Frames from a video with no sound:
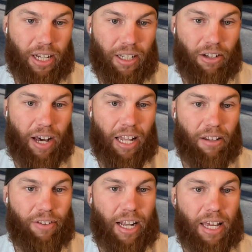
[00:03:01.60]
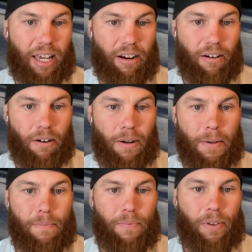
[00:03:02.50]
get a little elevated here.
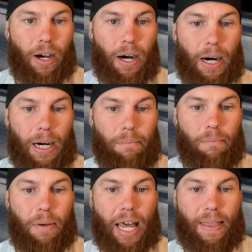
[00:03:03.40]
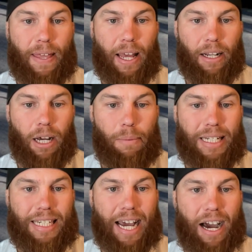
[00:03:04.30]
And then
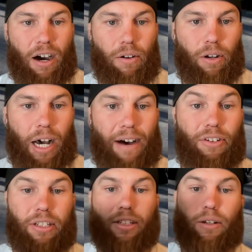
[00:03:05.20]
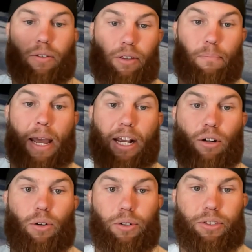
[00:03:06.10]
coming down, obviously the main
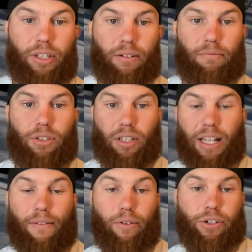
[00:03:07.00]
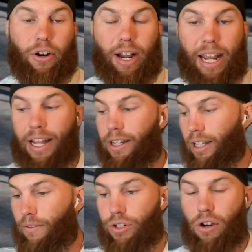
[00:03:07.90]
goal is to leverage our hand,
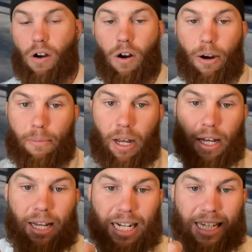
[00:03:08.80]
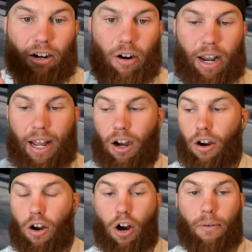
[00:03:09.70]
leverage our arm, and get our
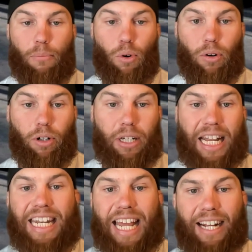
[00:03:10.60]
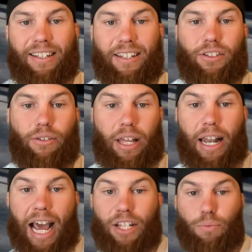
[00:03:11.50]
arm more connected. So
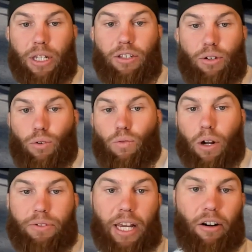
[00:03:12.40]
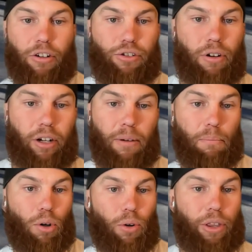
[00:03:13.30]
then as we do rotate our trunk and
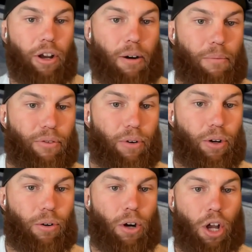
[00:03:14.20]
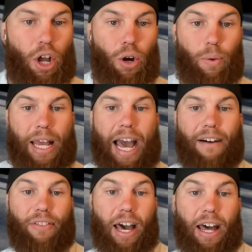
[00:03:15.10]
pull the arm through, we
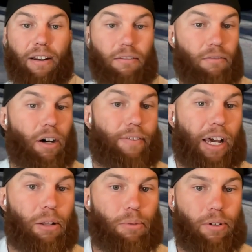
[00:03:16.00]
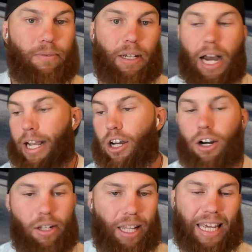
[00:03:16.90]
have that available. I
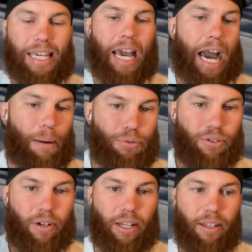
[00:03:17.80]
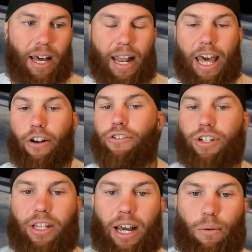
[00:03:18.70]
call it like capturing that
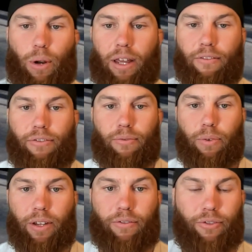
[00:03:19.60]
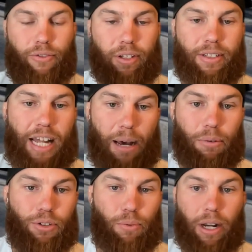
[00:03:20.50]
energy that we've
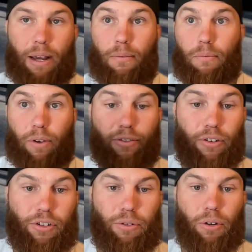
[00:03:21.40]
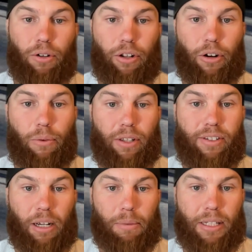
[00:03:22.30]
established, what I referred to earlier with
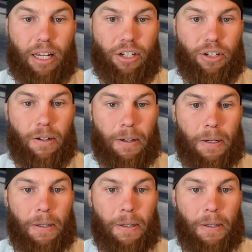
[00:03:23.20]
segmentation.